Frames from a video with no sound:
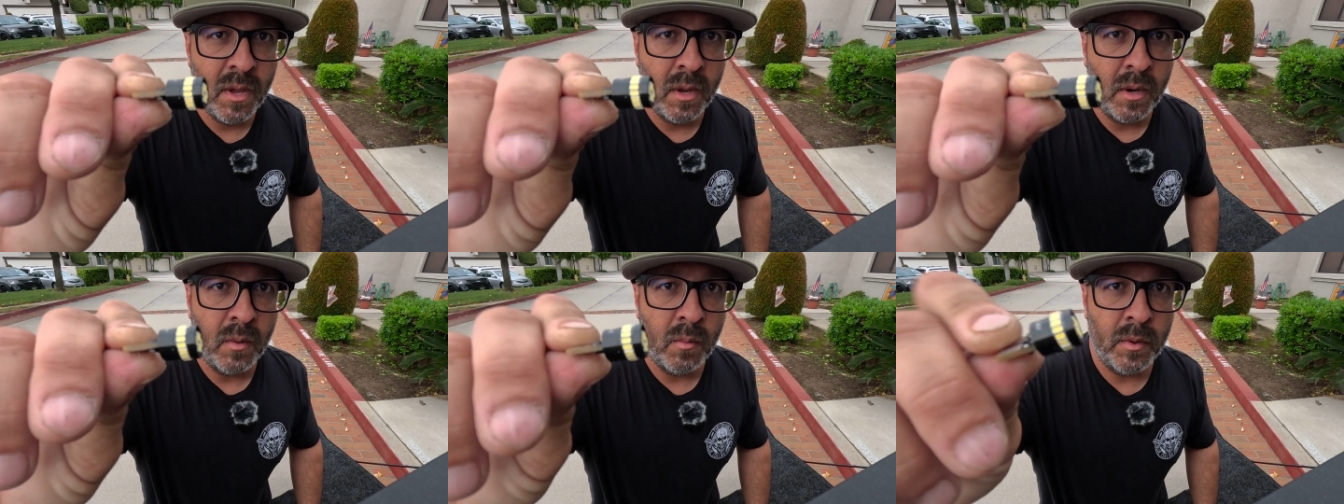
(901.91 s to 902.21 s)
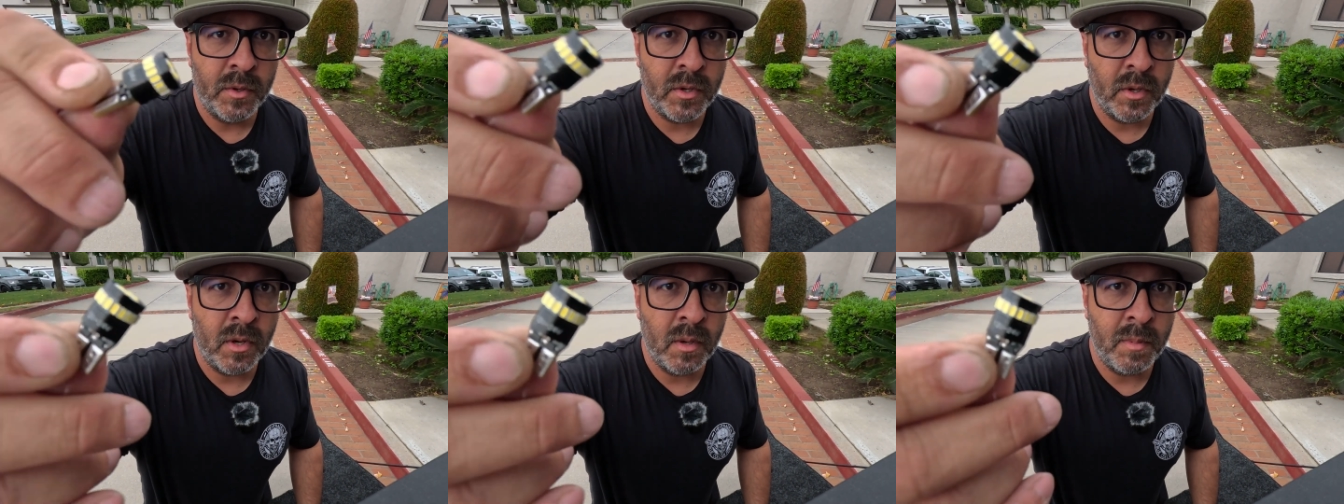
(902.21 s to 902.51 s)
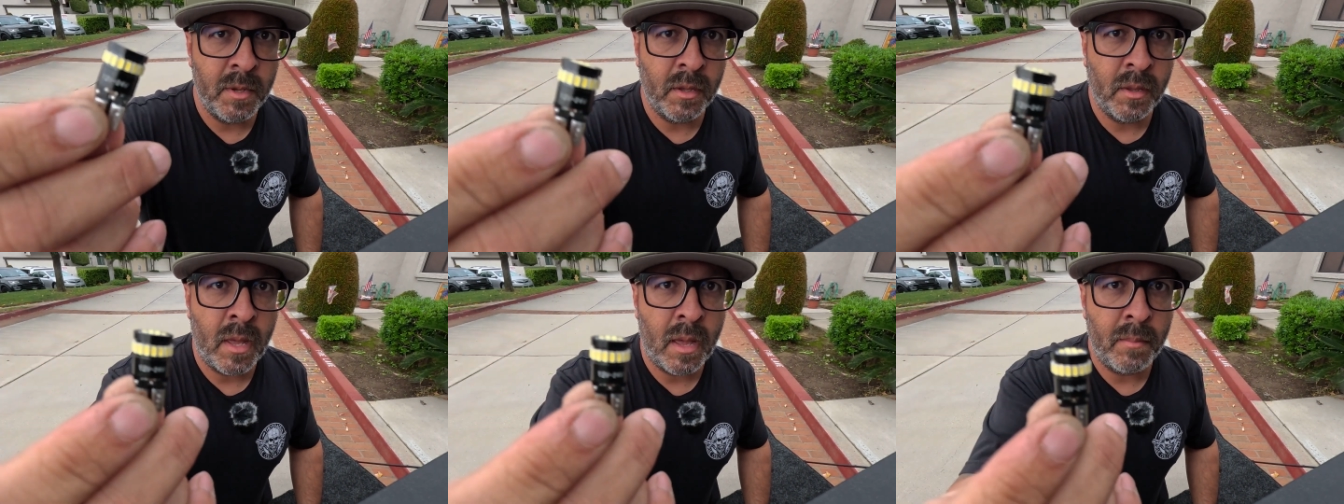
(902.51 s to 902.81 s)
which are going to be
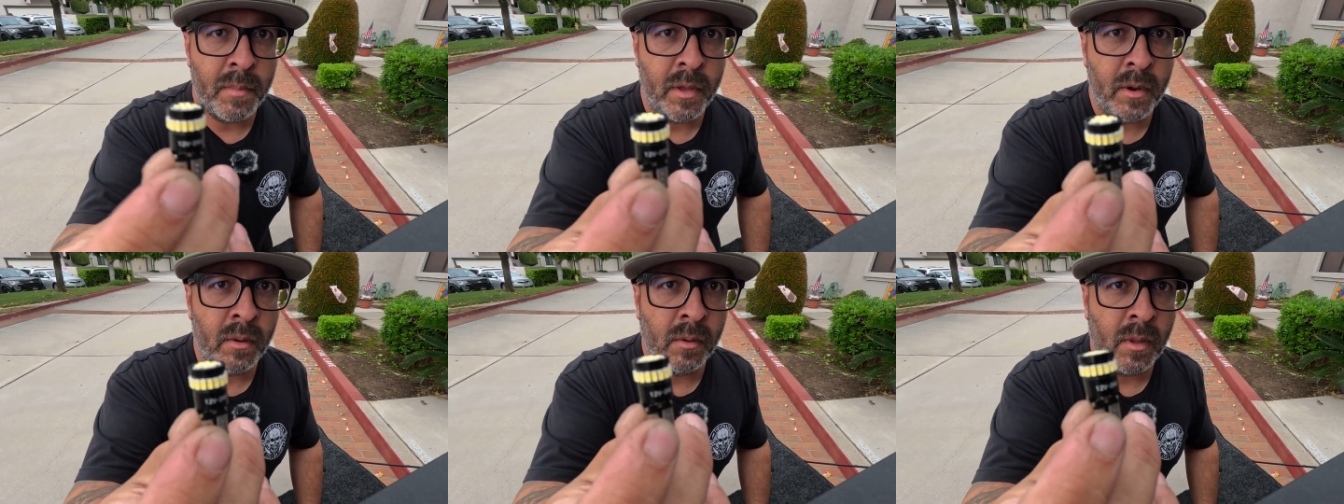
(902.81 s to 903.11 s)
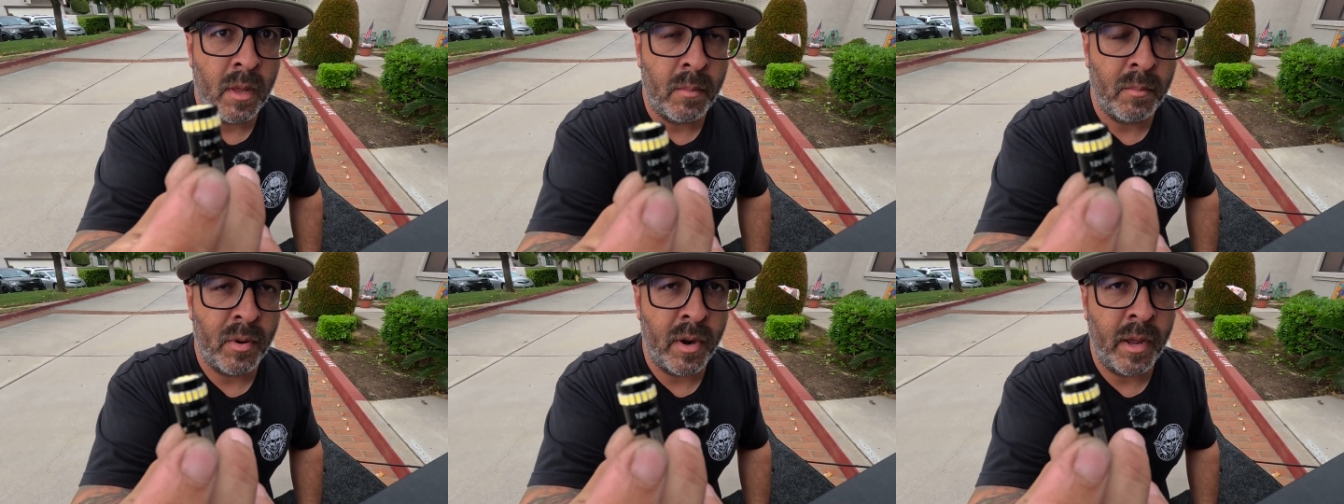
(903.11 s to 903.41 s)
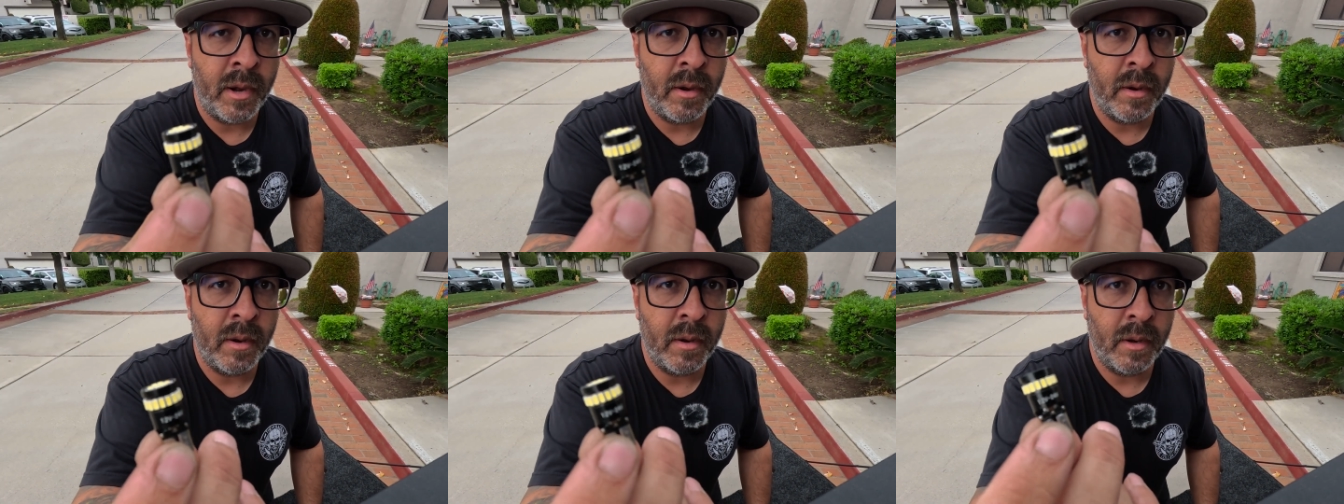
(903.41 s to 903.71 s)
a lot better and a lot
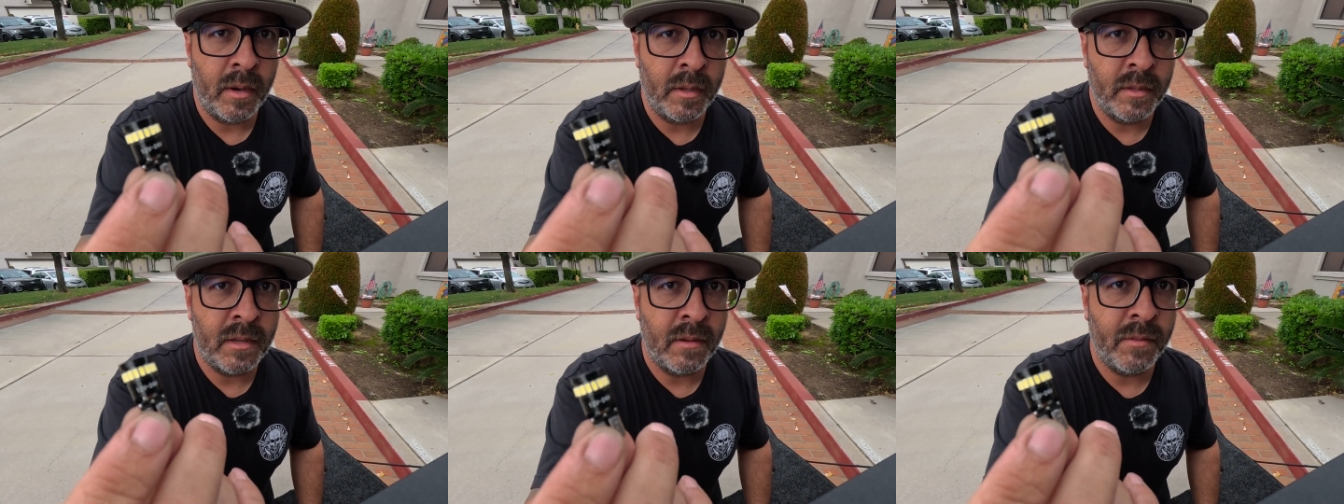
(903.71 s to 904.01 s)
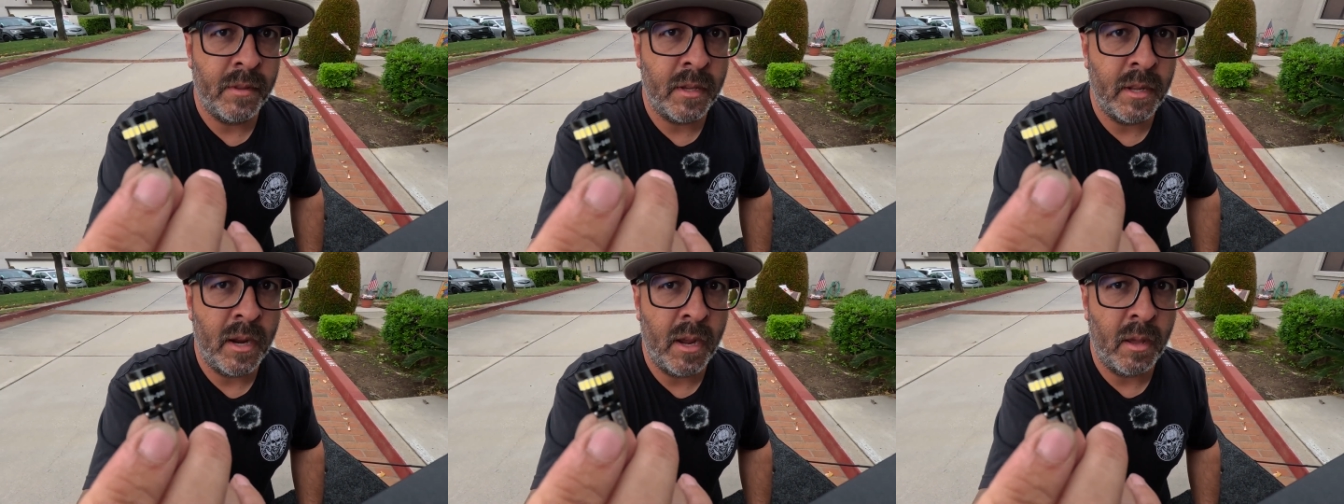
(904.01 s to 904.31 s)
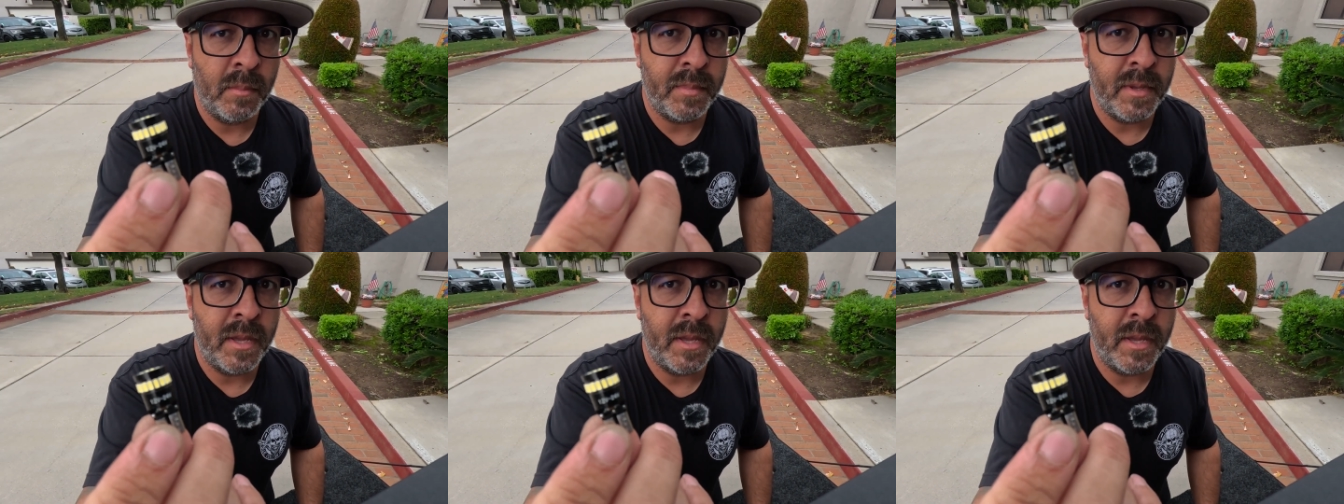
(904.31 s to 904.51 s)
brighter and definitely going to help you